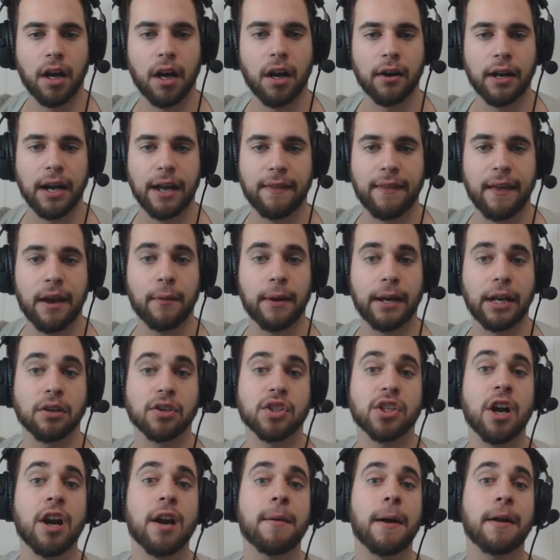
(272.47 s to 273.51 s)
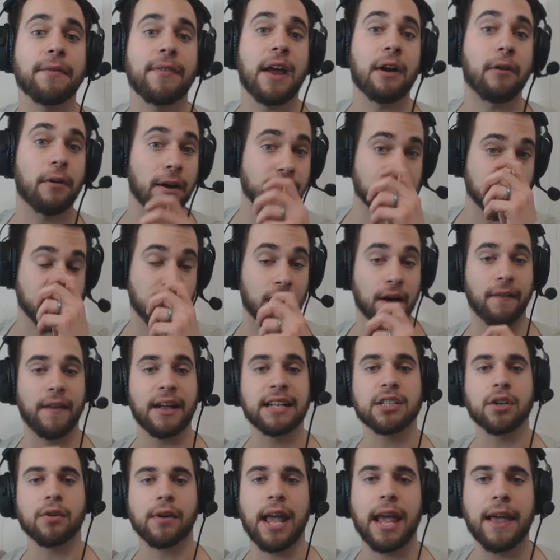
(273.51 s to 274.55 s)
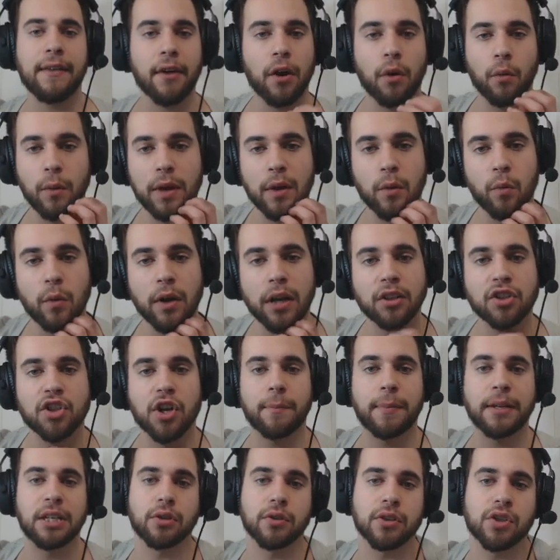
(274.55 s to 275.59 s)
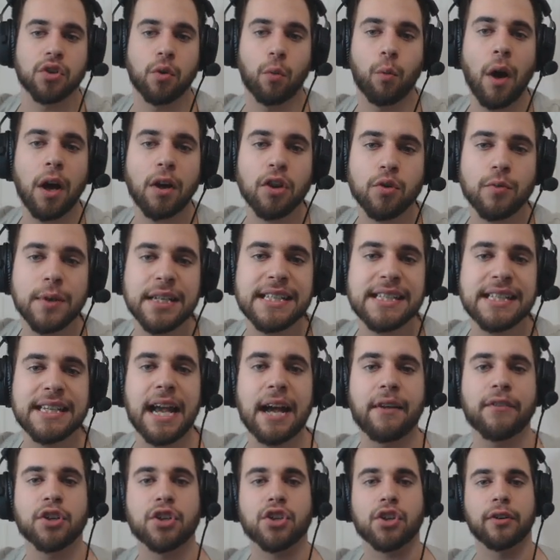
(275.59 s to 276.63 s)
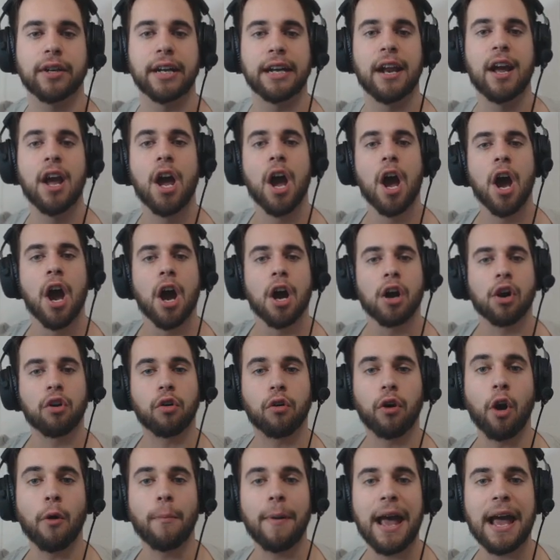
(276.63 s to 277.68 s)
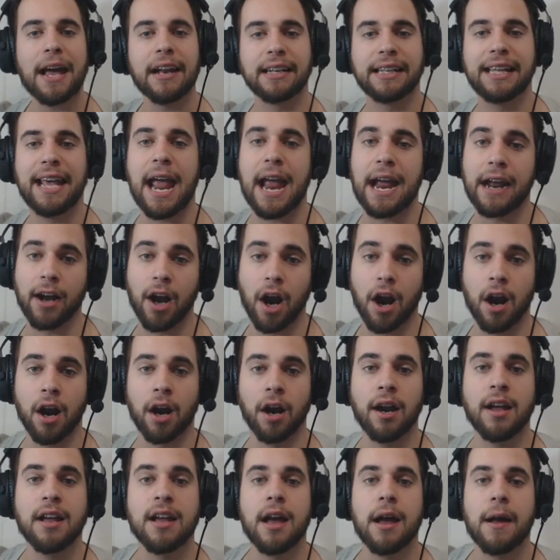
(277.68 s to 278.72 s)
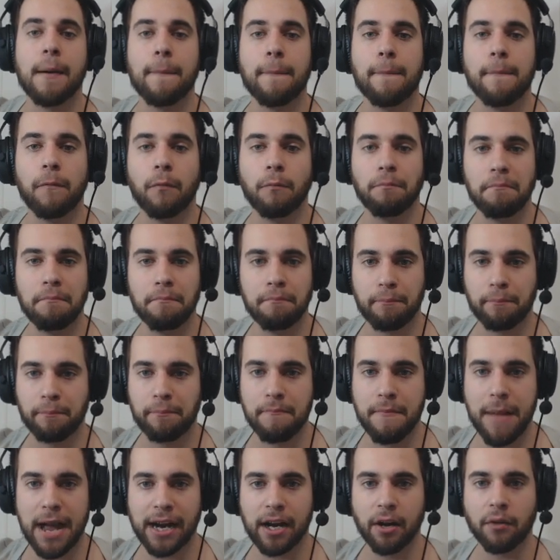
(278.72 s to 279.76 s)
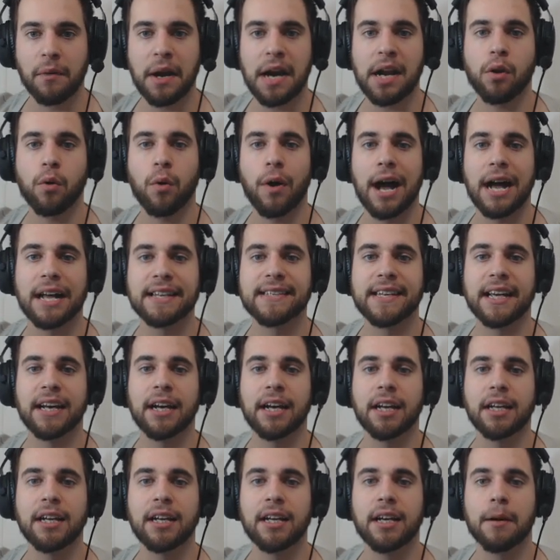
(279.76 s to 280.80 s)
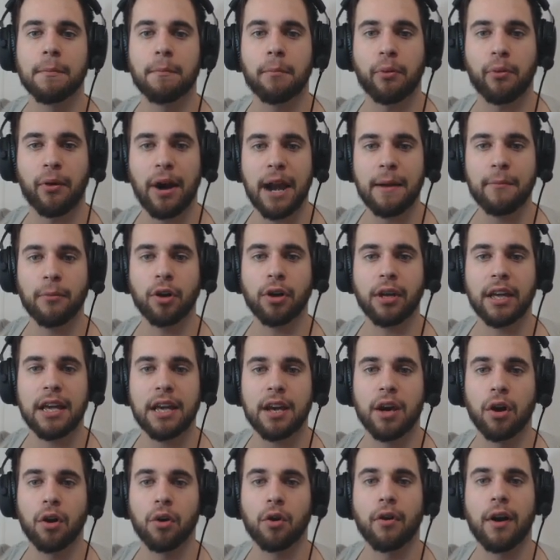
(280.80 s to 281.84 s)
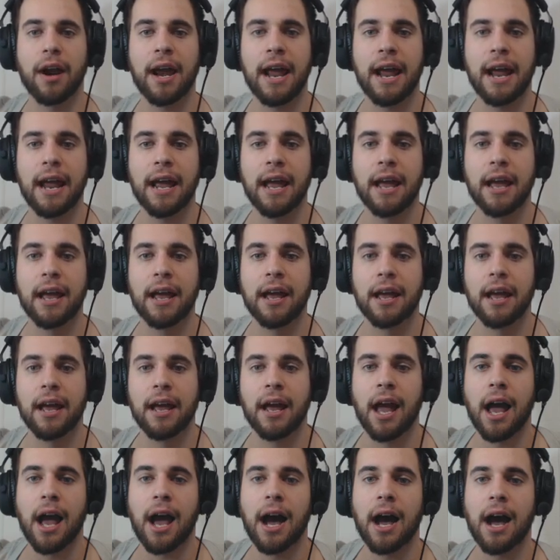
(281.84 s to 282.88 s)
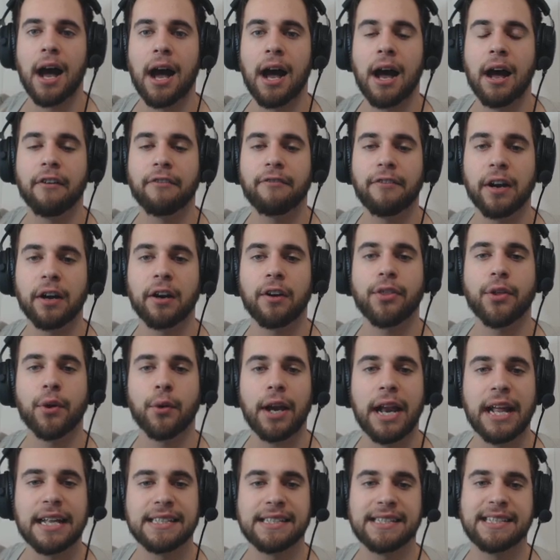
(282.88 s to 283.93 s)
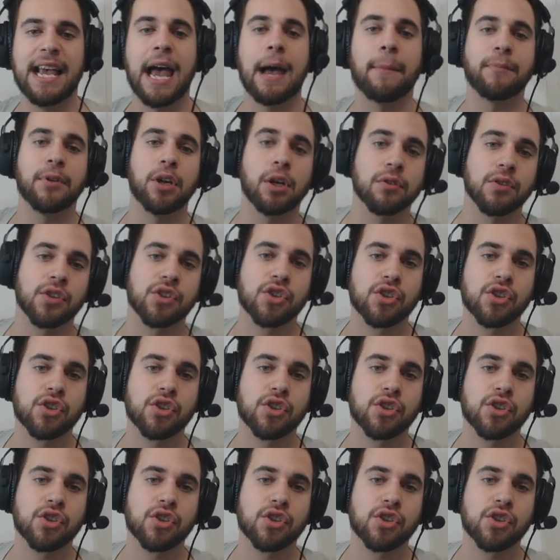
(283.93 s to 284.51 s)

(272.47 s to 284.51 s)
Okay, there we go. Sorry about that rough start. That's okay, though. We will jump into it. So what do we see on the screen? Crobat, Gengar, Mega Rayquaza, Primal Kyogre, Ferrothorn, and Zapdos.